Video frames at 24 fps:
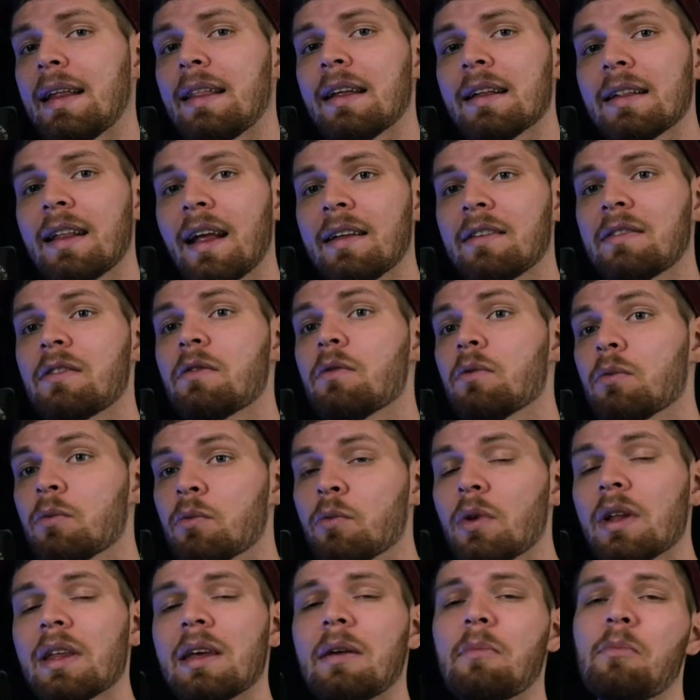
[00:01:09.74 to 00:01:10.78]
and I think that's
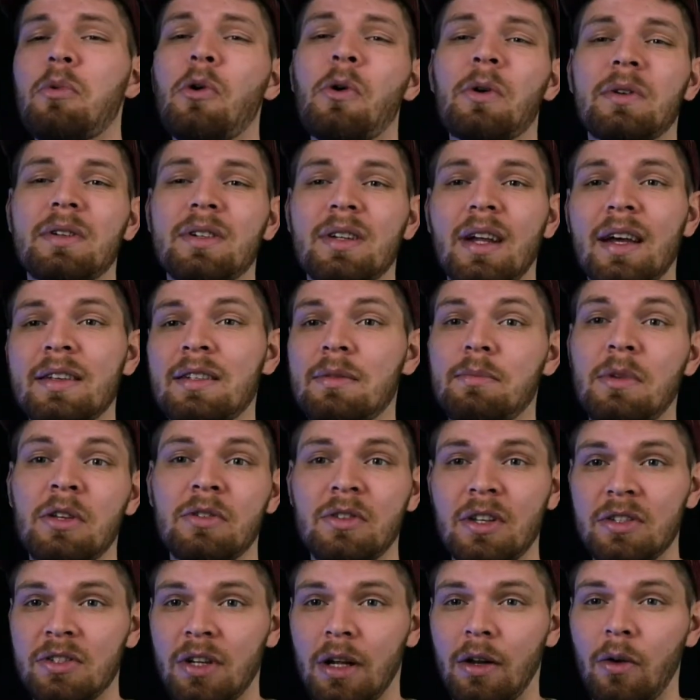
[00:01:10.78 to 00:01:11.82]
really important as a
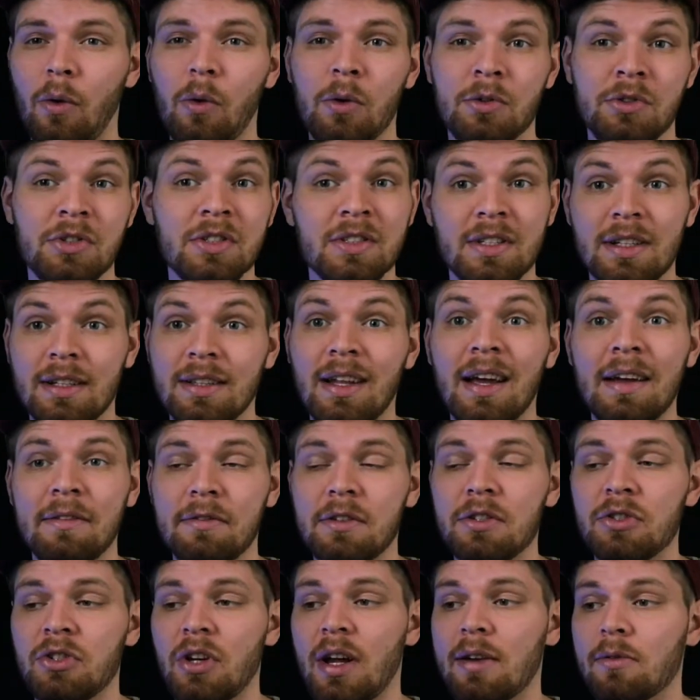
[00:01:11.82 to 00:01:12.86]
musician or just in
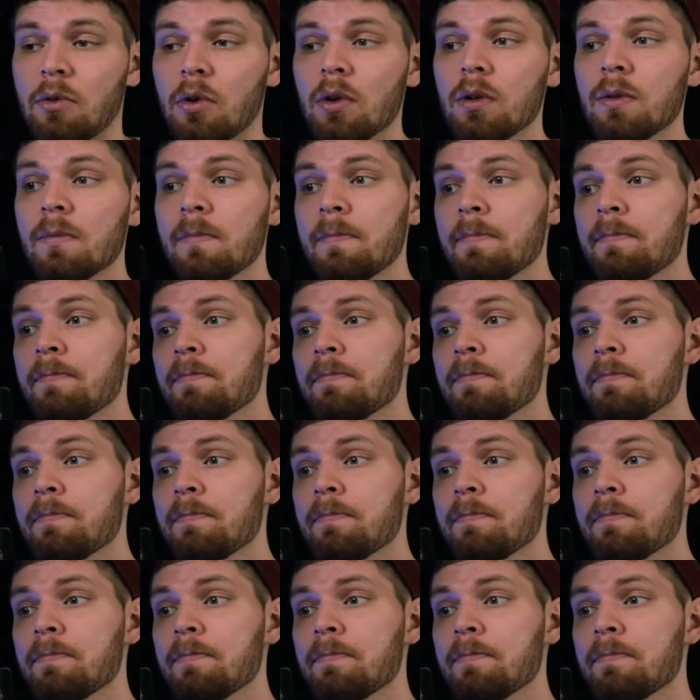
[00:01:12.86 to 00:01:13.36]
life in general.